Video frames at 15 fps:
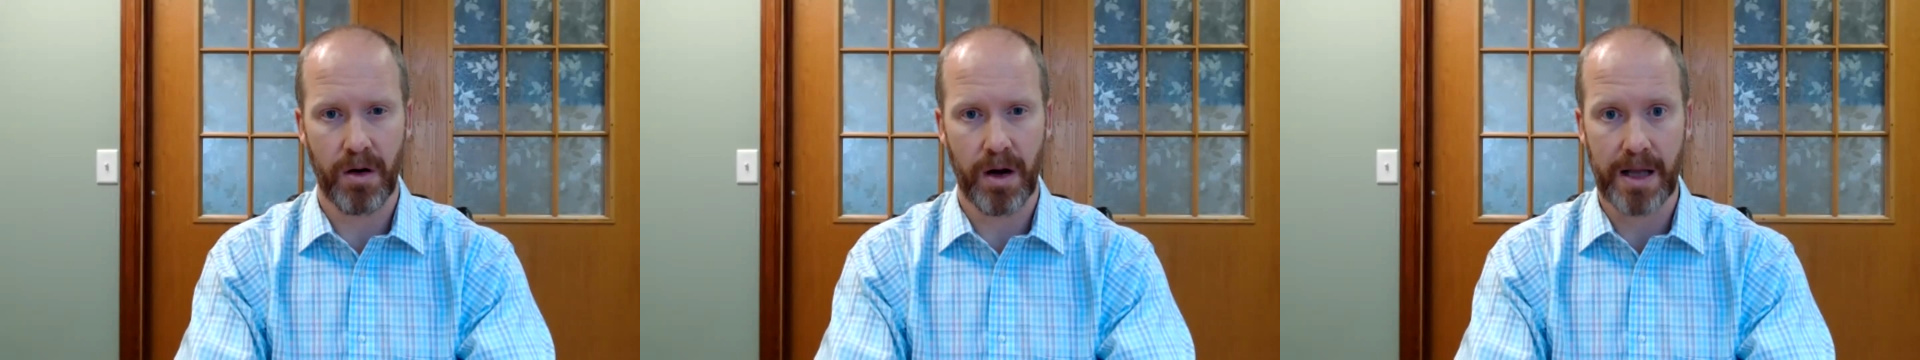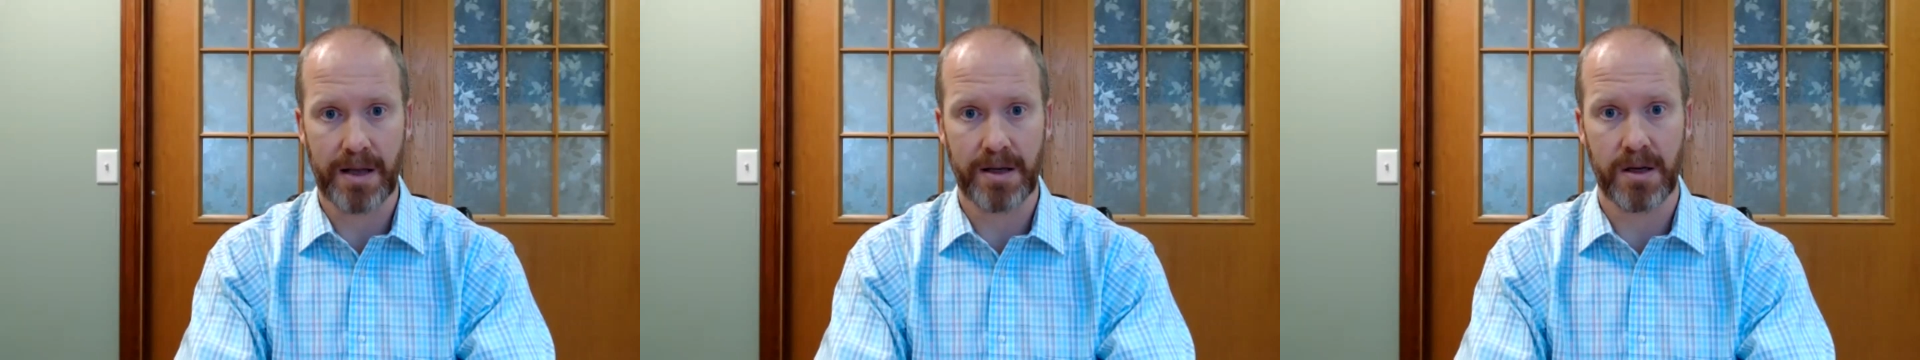
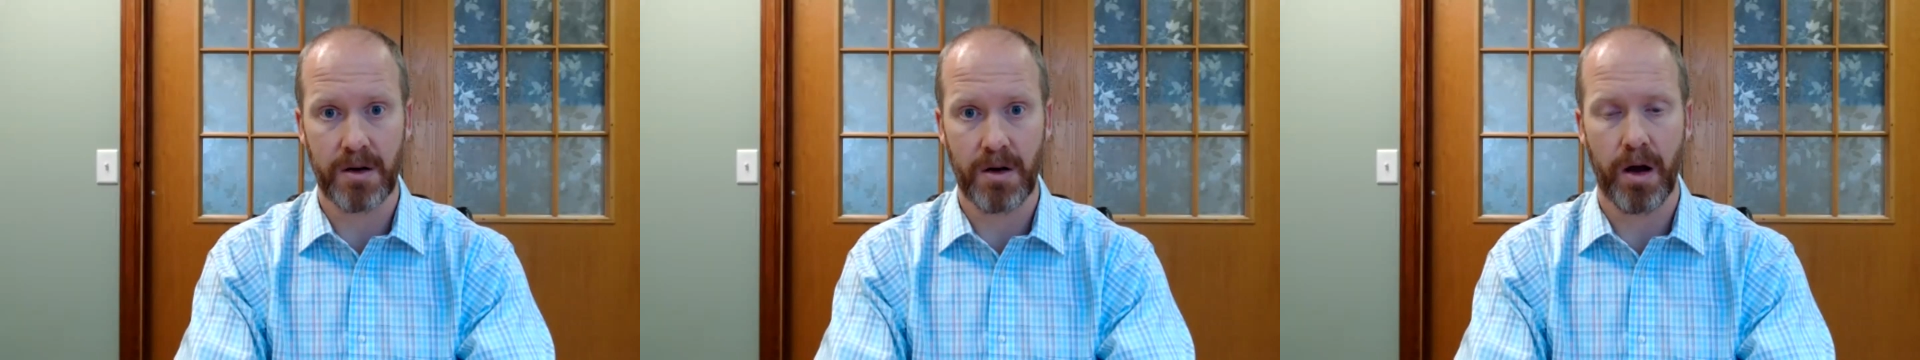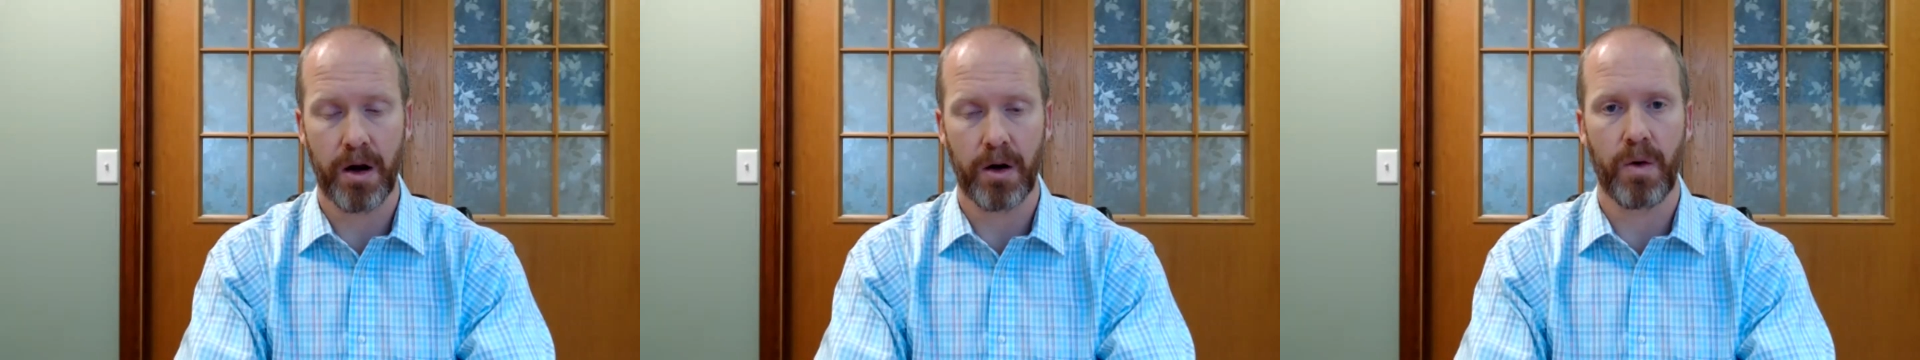and that's
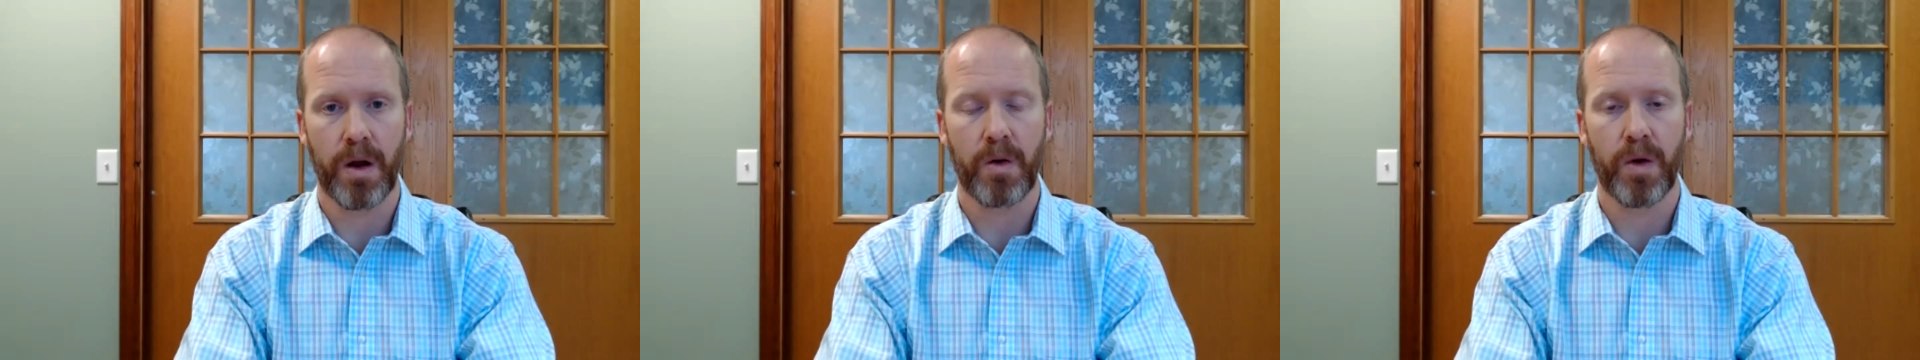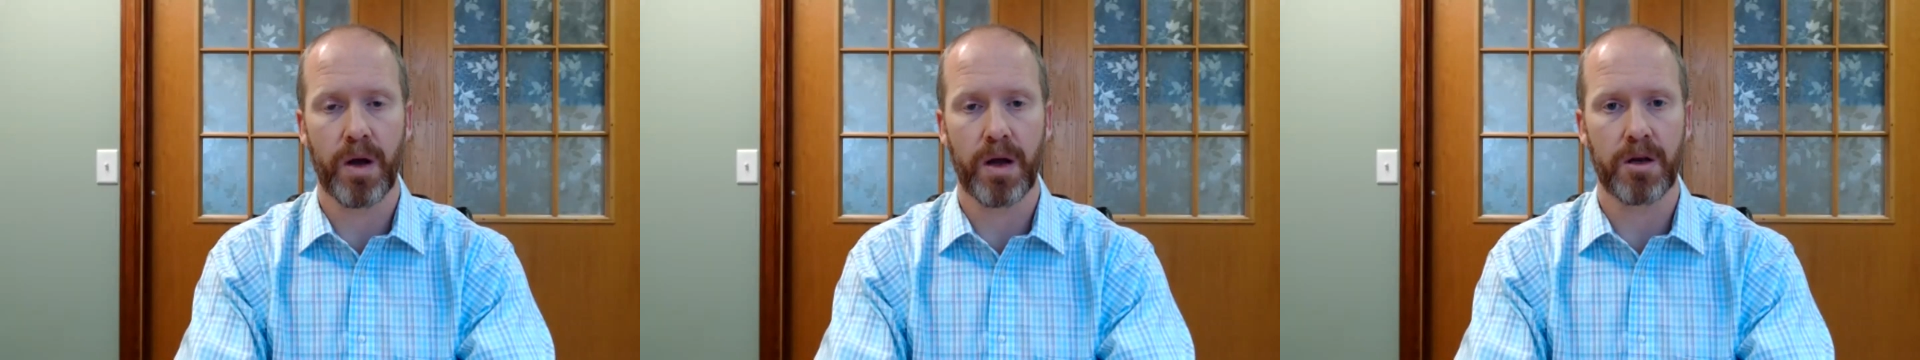not a
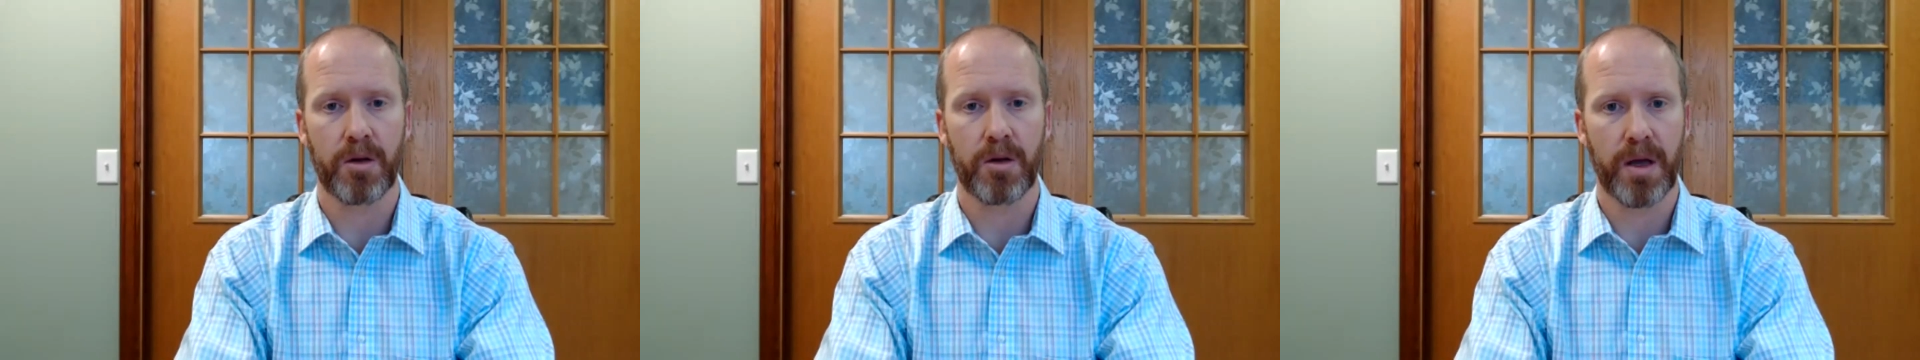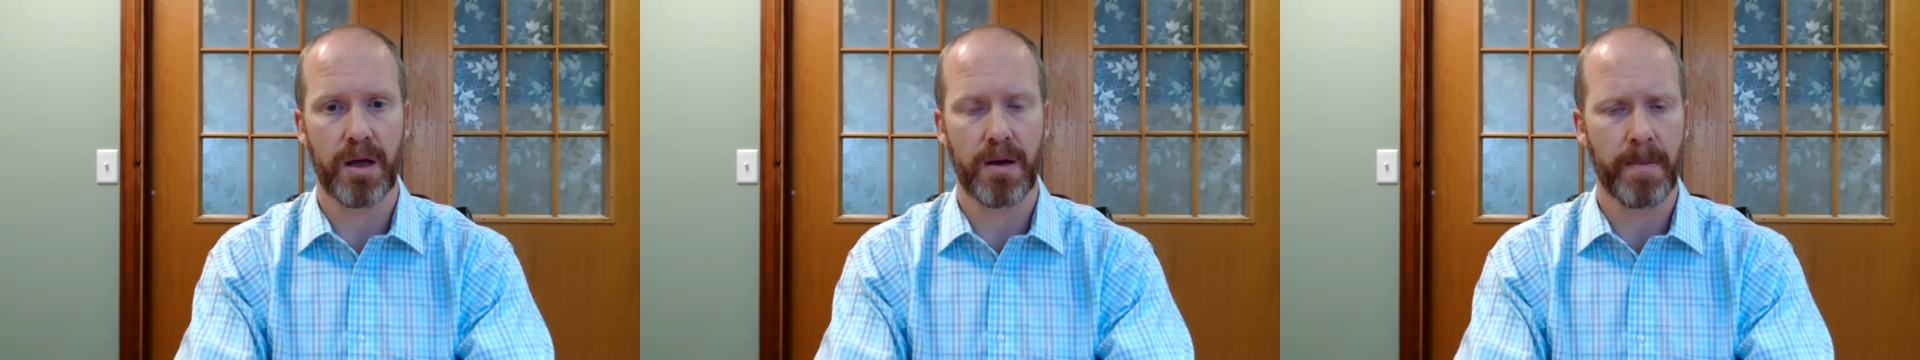great way to
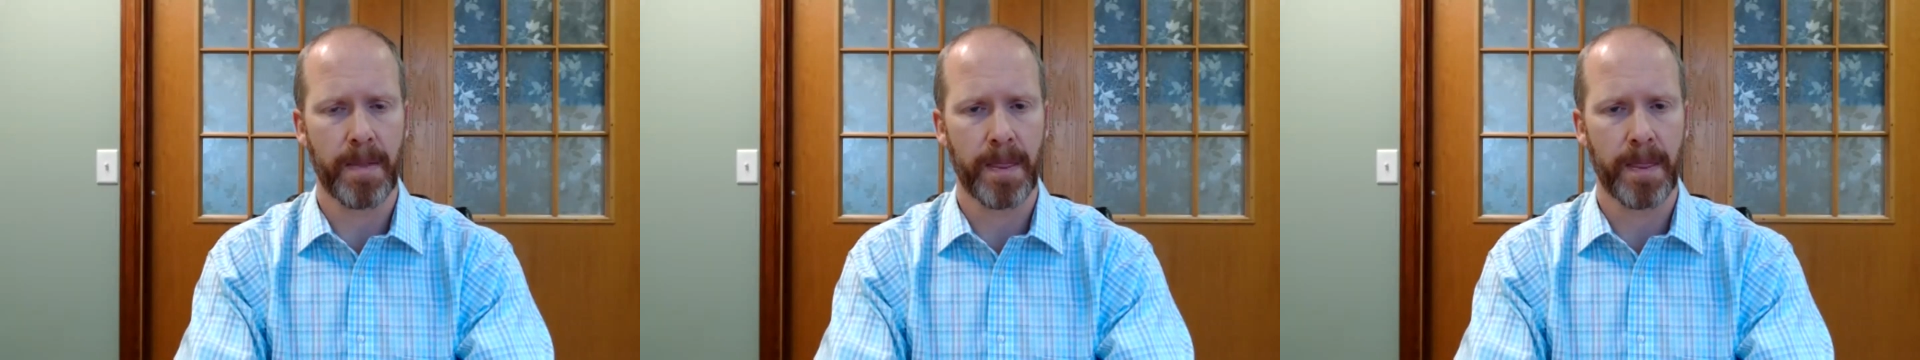be.